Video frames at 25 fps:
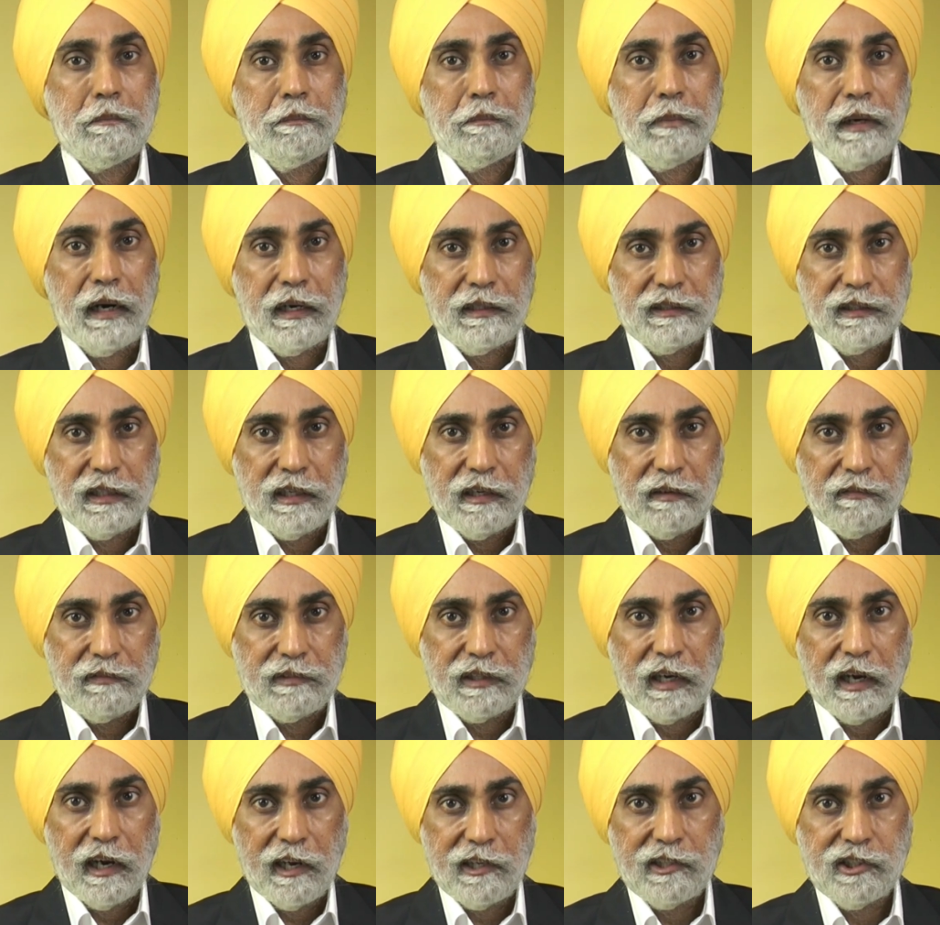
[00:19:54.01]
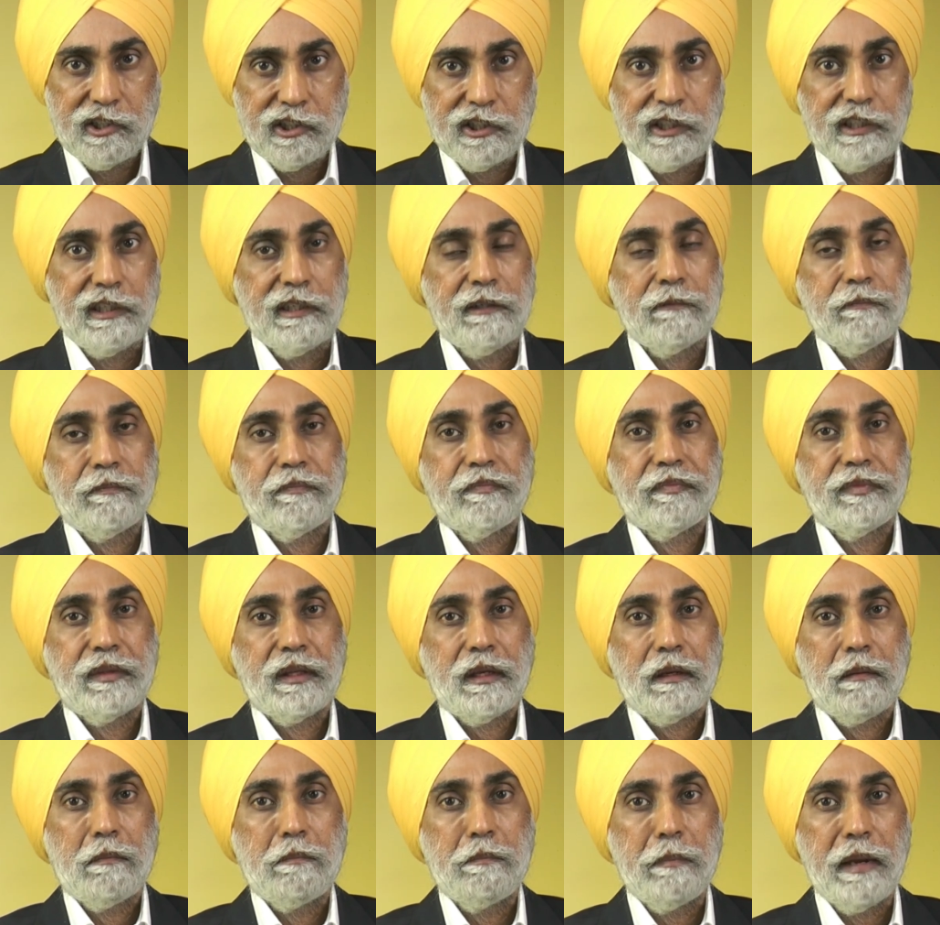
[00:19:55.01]
Bhakta Rav Das Ji
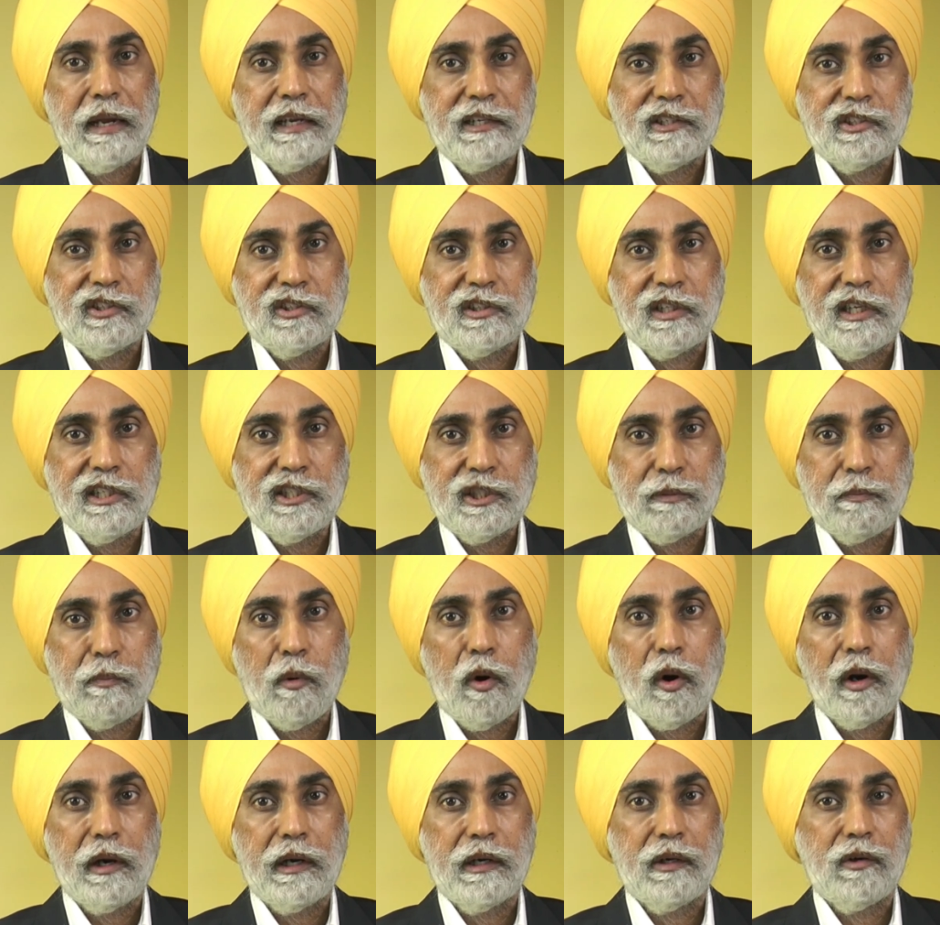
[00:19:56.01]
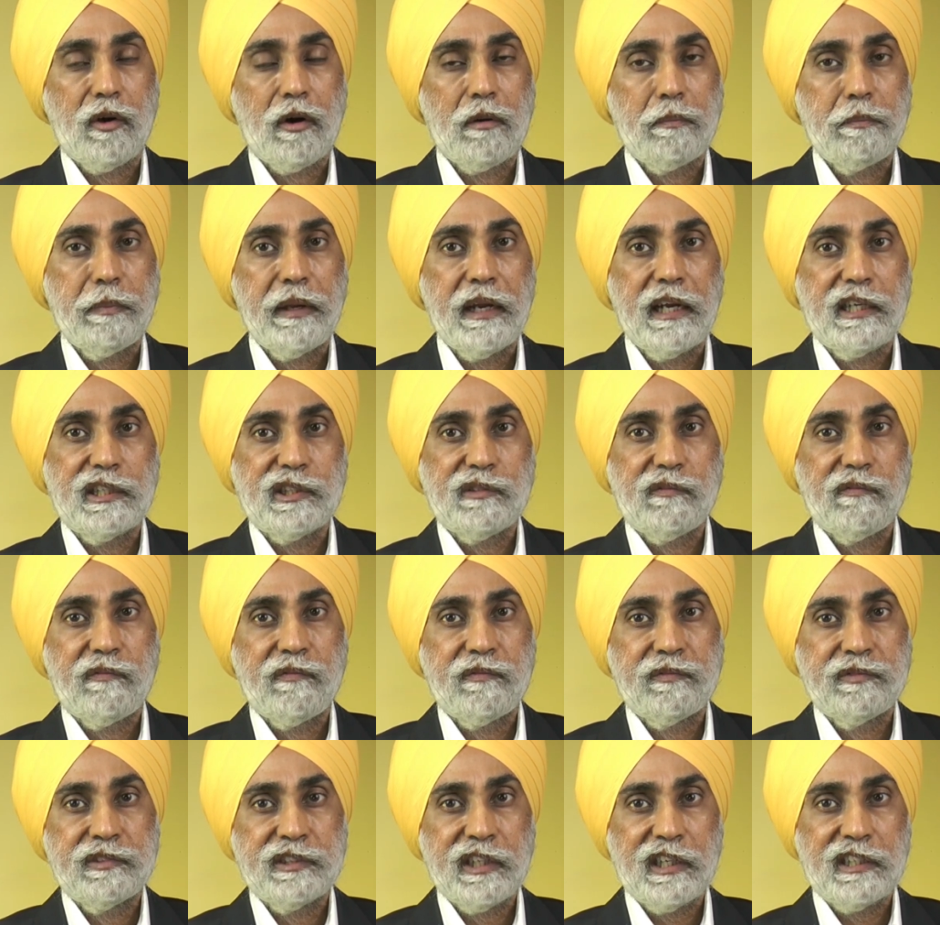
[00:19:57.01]
makes this point on page
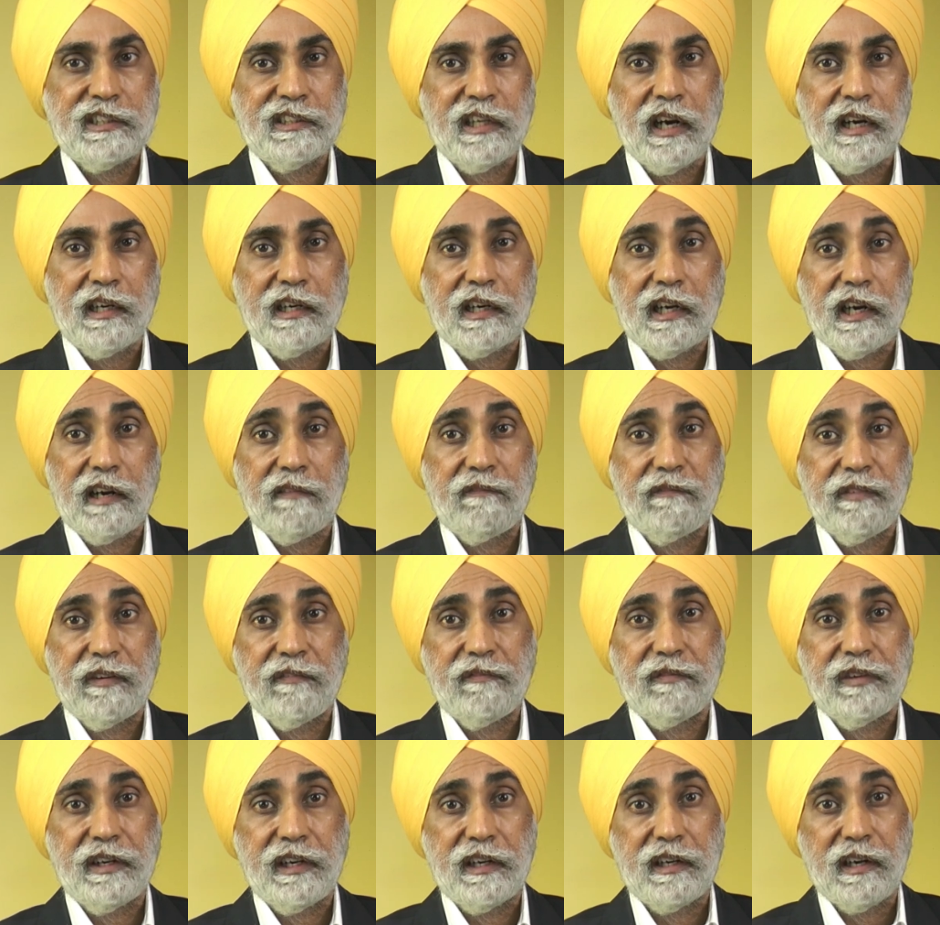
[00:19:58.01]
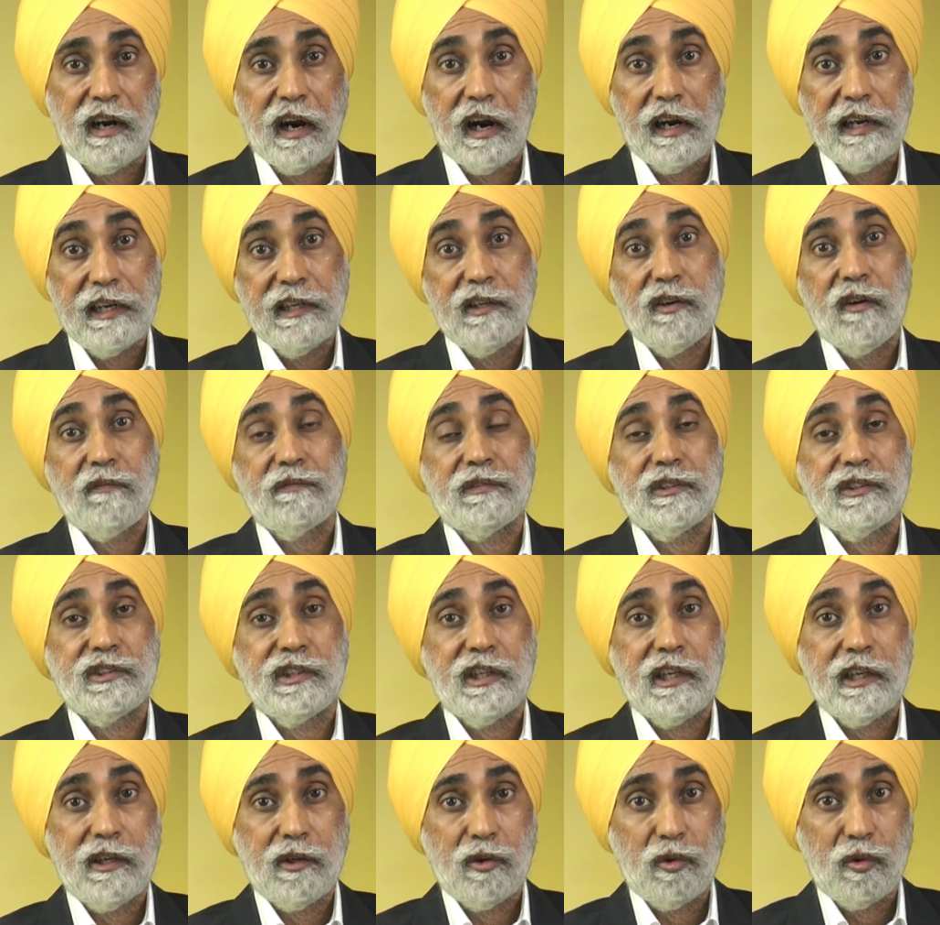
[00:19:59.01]
659 of the
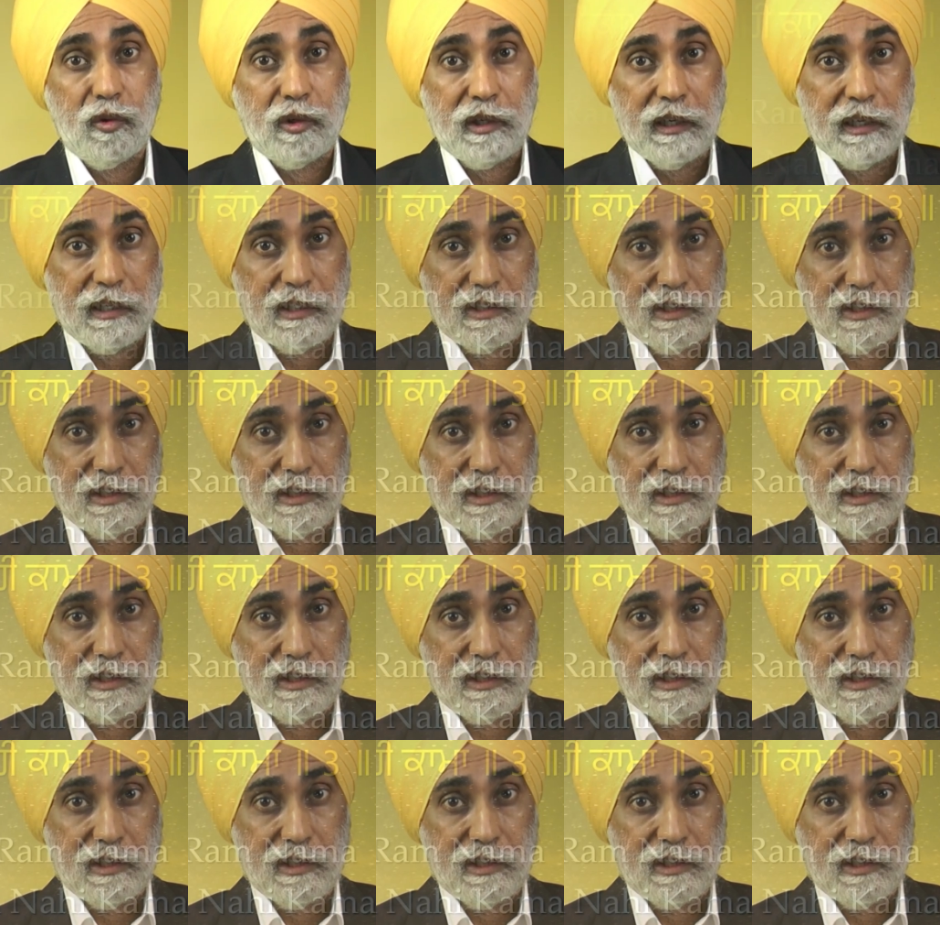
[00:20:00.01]
Sri Guru Granth